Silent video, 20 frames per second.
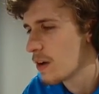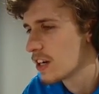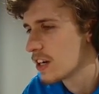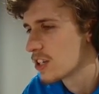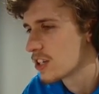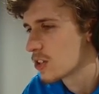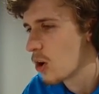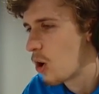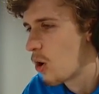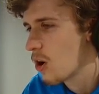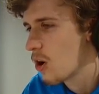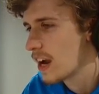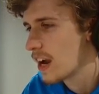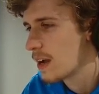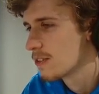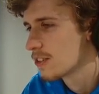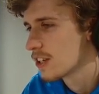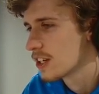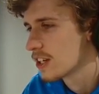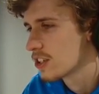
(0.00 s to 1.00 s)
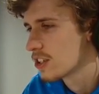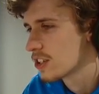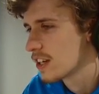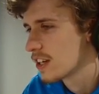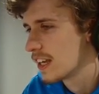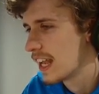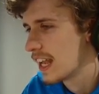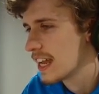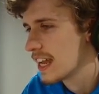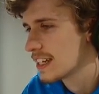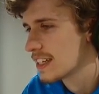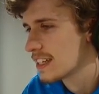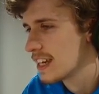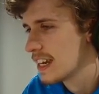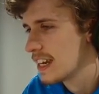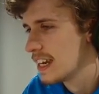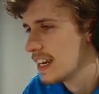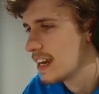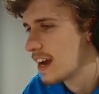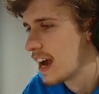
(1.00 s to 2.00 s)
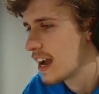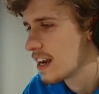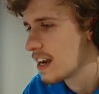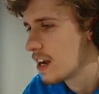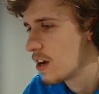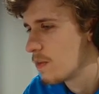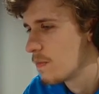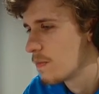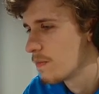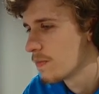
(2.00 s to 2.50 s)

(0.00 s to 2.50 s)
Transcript: going to score and I was just going to, like, sit here, I don't know.